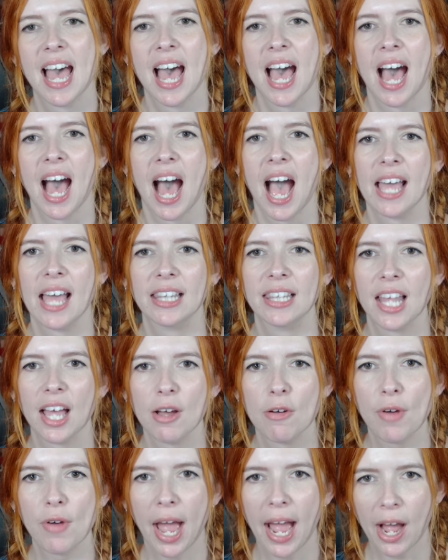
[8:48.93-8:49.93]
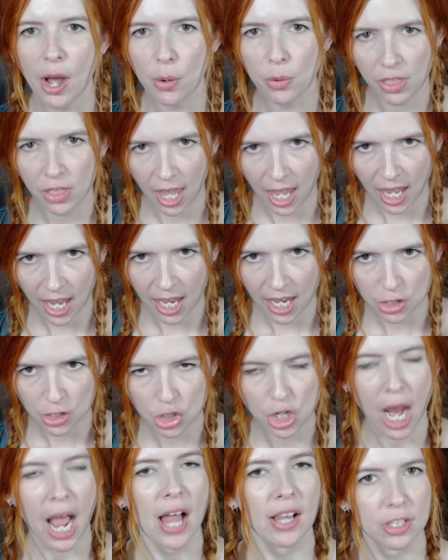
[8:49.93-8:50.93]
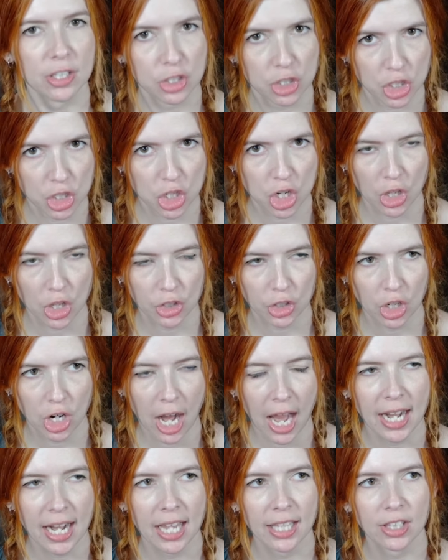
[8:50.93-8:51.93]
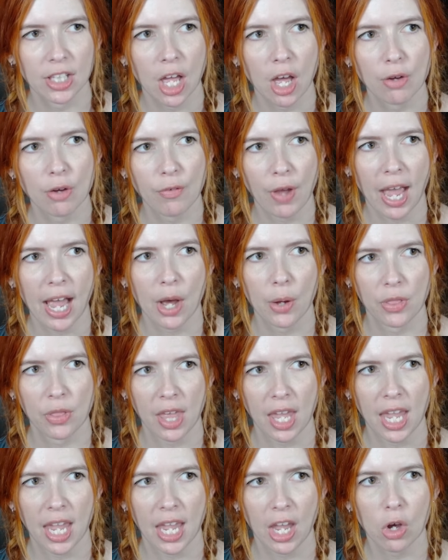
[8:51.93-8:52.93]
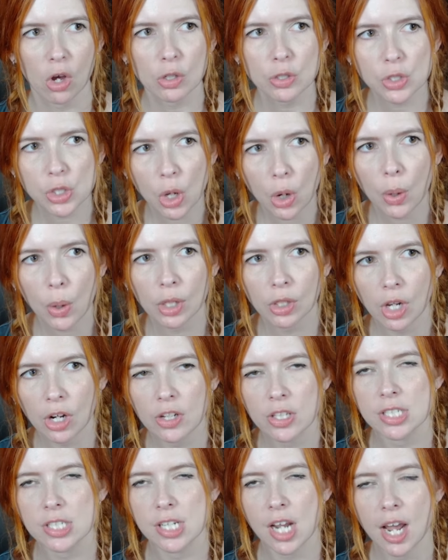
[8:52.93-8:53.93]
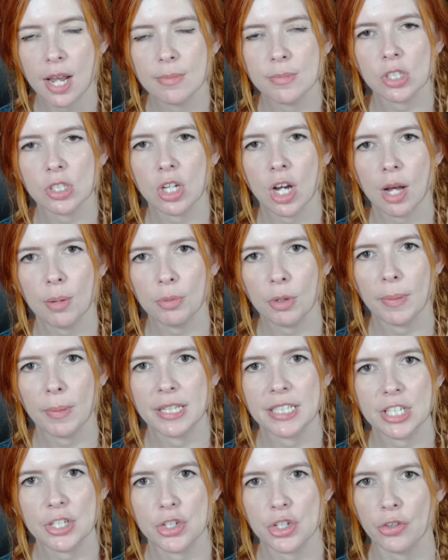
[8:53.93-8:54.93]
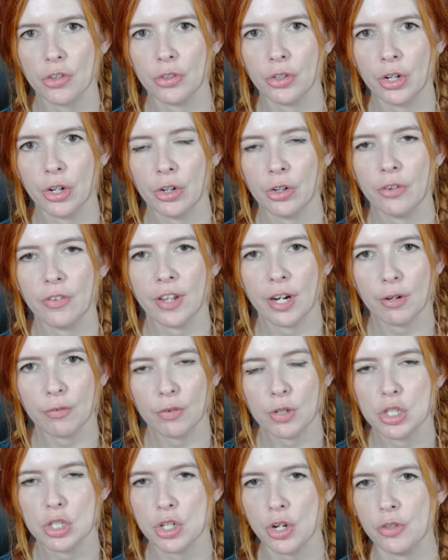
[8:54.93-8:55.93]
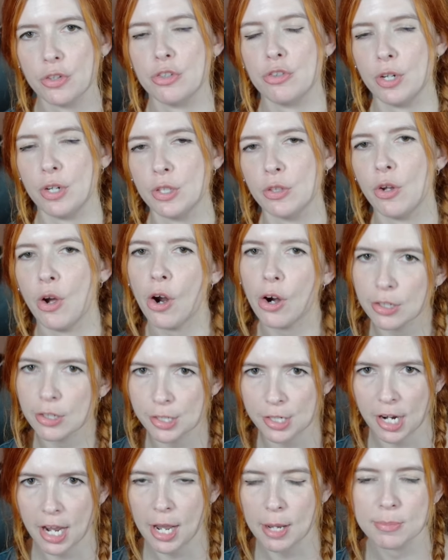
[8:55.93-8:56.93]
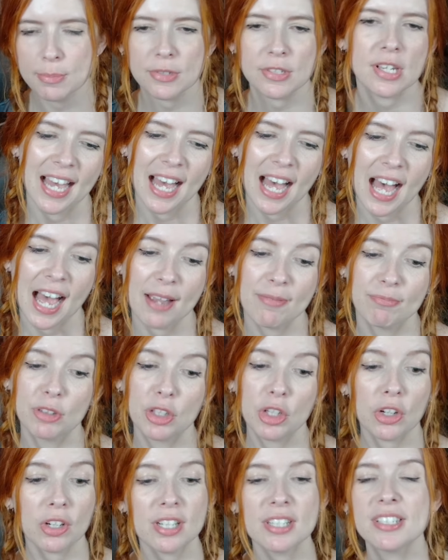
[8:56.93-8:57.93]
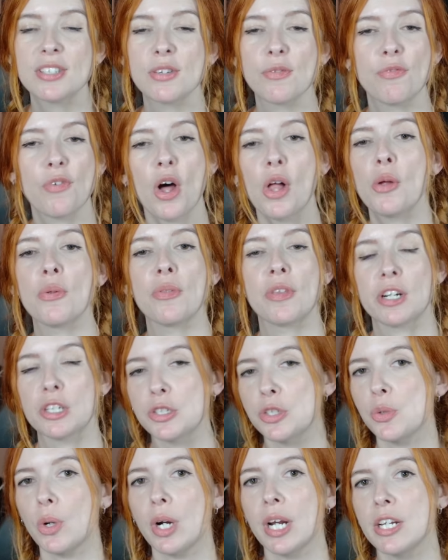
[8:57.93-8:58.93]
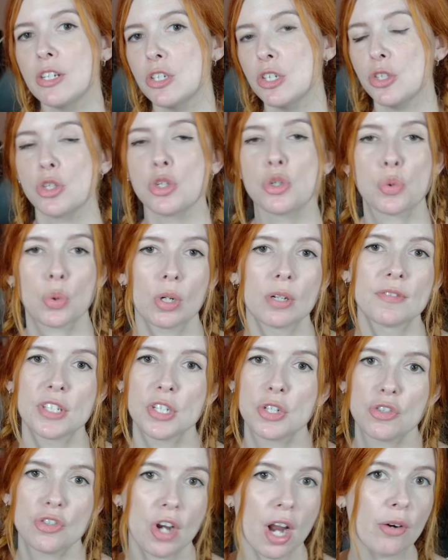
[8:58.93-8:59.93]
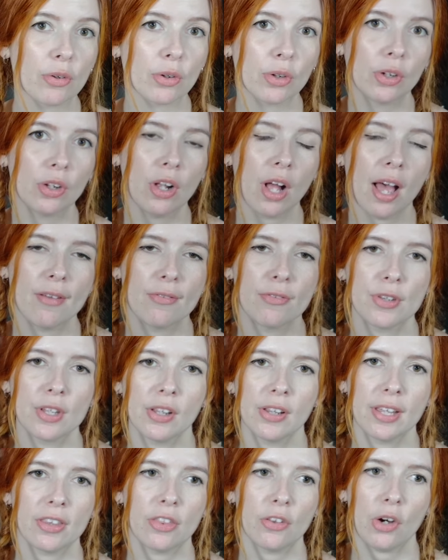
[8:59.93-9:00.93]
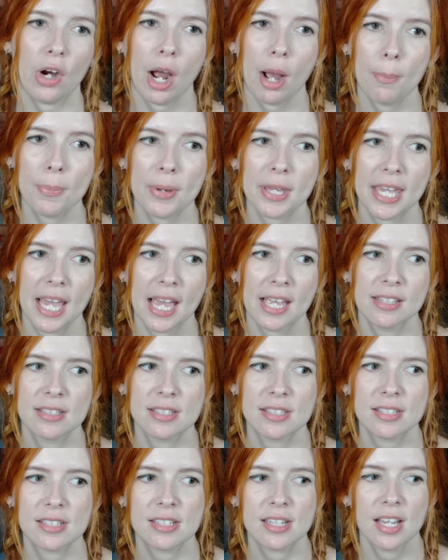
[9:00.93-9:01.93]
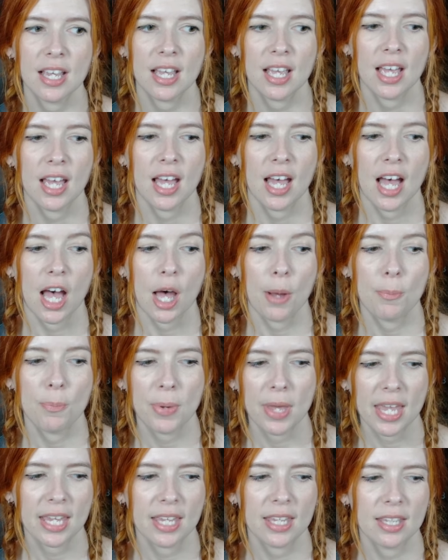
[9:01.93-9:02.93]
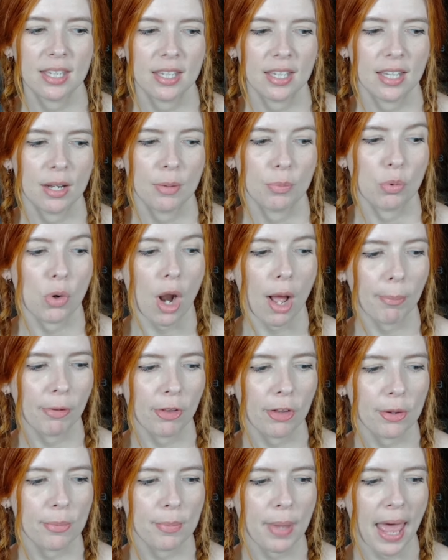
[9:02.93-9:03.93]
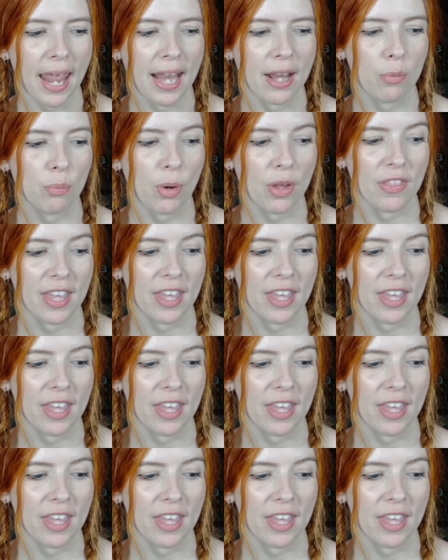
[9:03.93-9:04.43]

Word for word: I love how they challenge each other and I love how they also a lot of the times compliment each other and are there for each other during the hard times. I'm curious to follow their story and just the dwarves in general. I feel like they're up against a big problem and when they